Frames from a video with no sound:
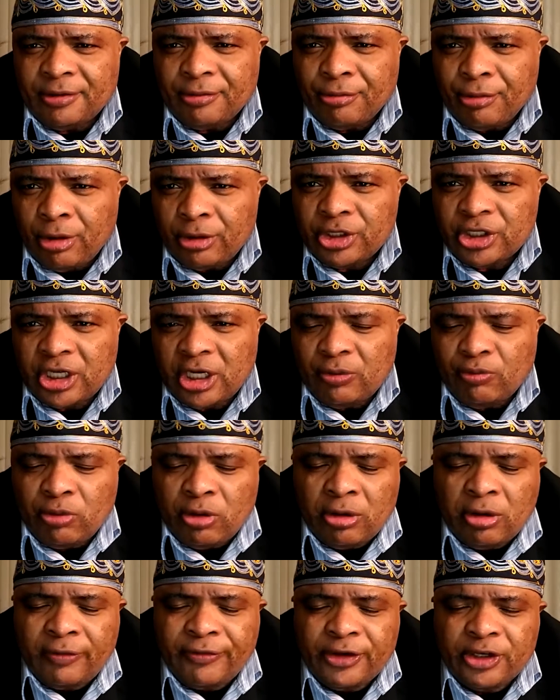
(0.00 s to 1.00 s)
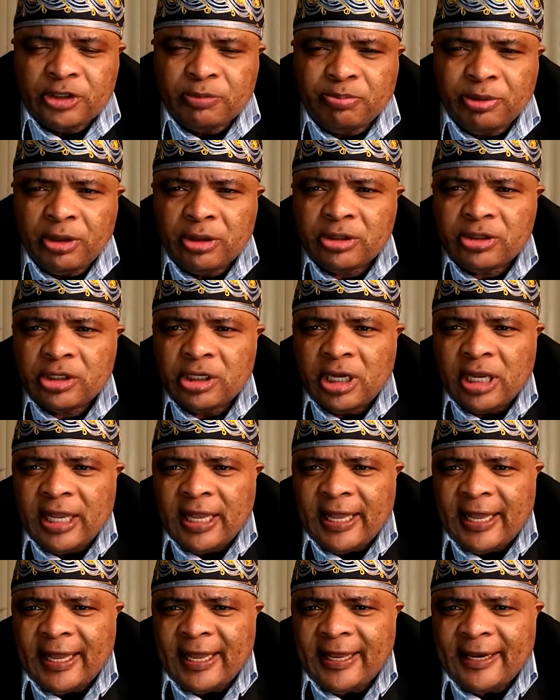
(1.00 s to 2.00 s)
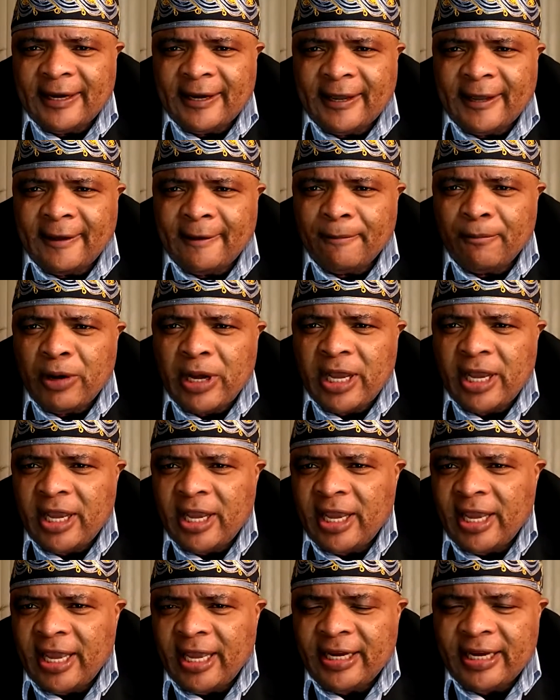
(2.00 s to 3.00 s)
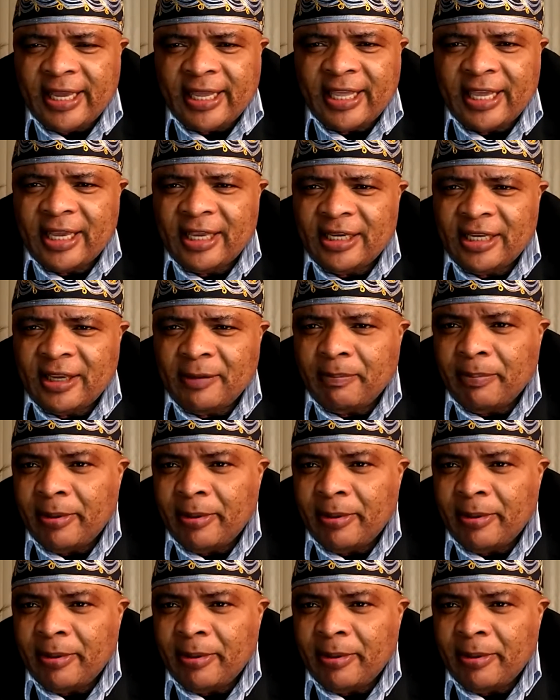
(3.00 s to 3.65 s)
wrote in one of his books, and where Eneke the